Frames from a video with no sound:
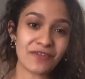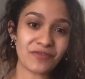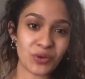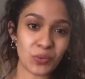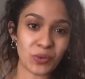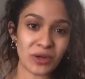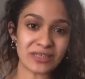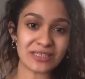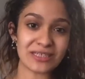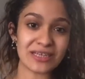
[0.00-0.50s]

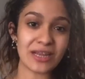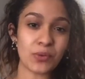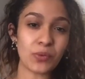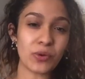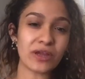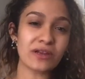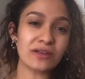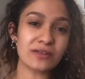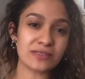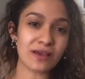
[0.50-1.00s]
everyone. Today
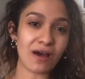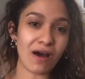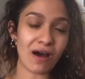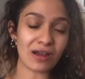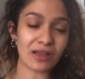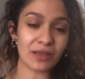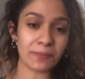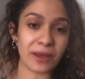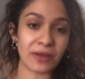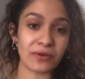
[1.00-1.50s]
we're going to talk
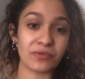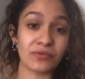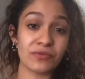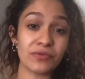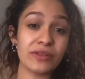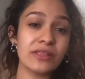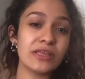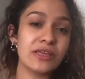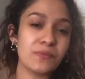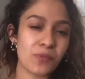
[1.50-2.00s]
about a
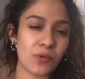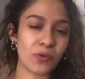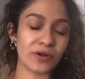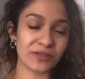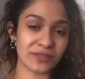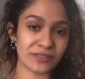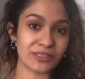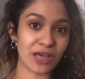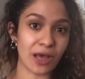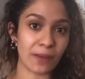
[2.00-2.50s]
really
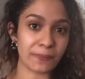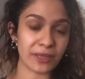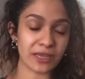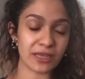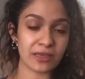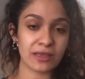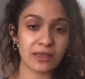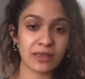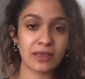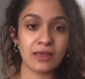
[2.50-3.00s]
important topic.
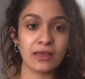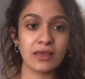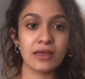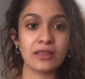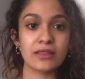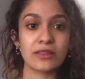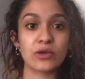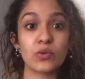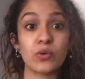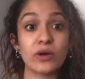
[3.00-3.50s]

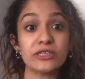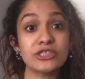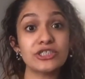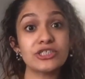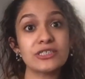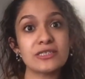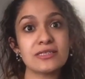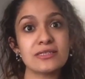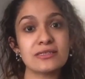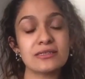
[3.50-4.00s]
The
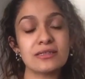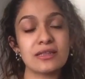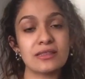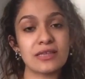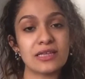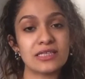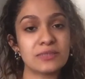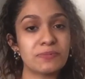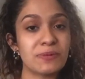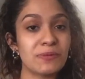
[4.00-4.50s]
question
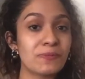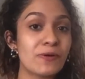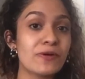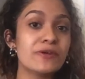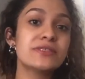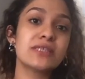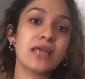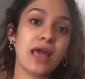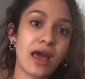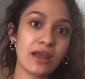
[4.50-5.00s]
that's been
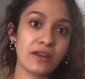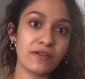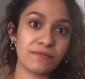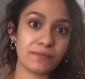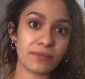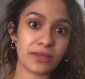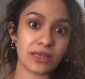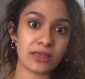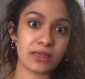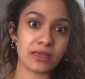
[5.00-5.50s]
posed ahead of
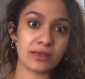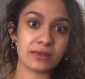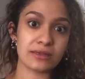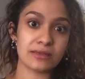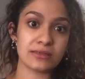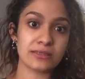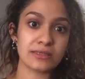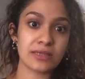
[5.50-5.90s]
me is,